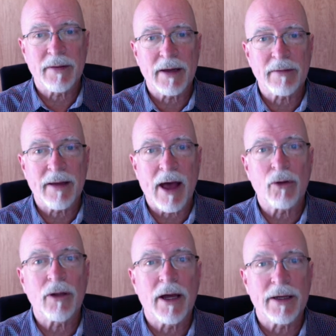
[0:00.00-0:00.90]
that
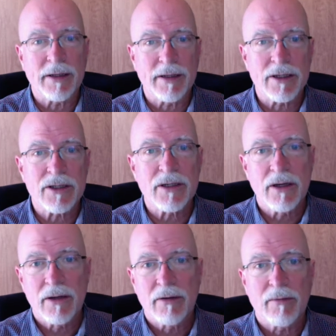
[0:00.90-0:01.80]
outline this,
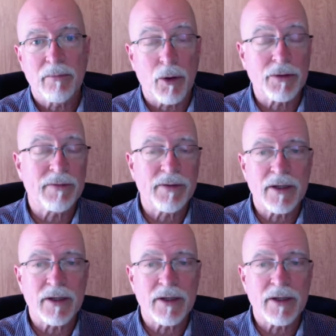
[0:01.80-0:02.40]
both of